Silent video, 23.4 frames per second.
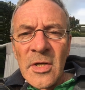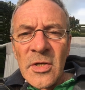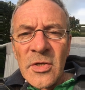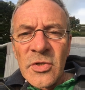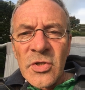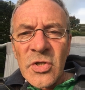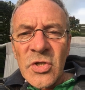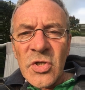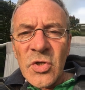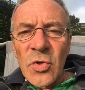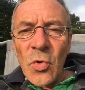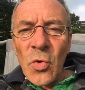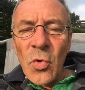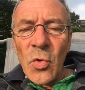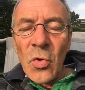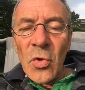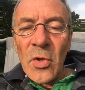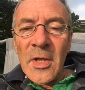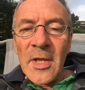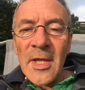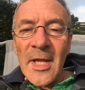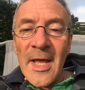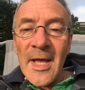saw
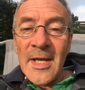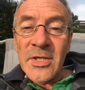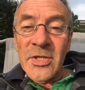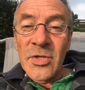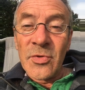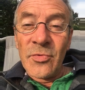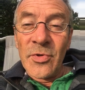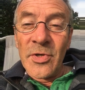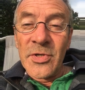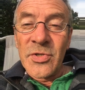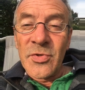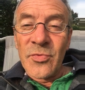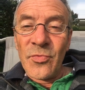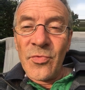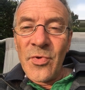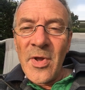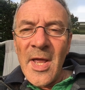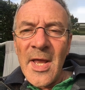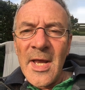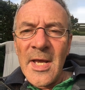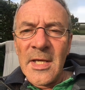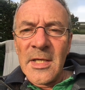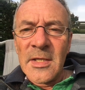Lazarus
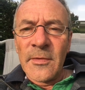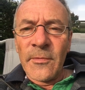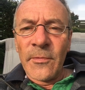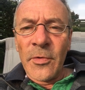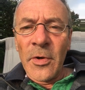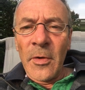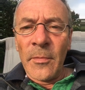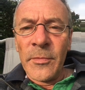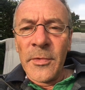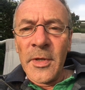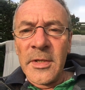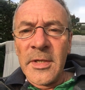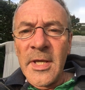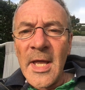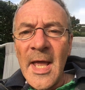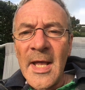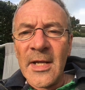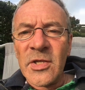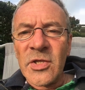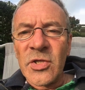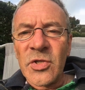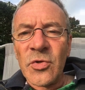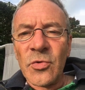raised from the
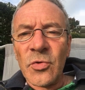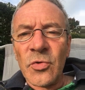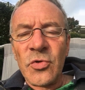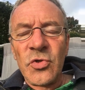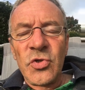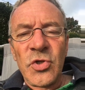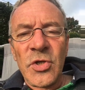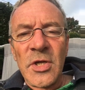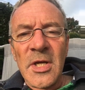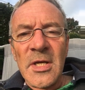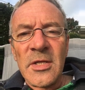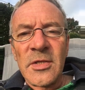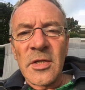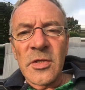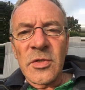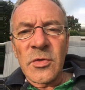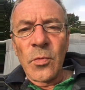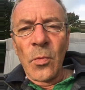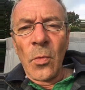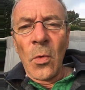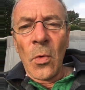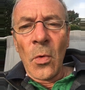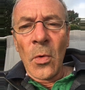dead, saw Jesus
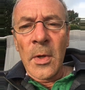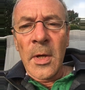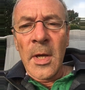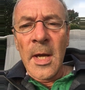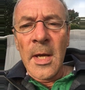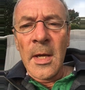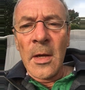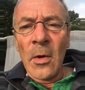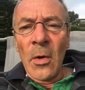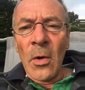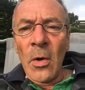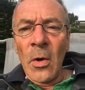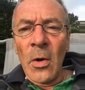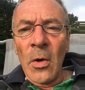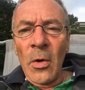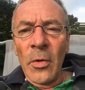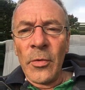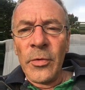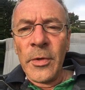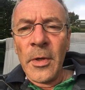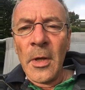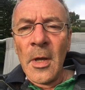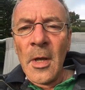walking
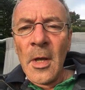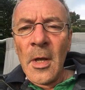on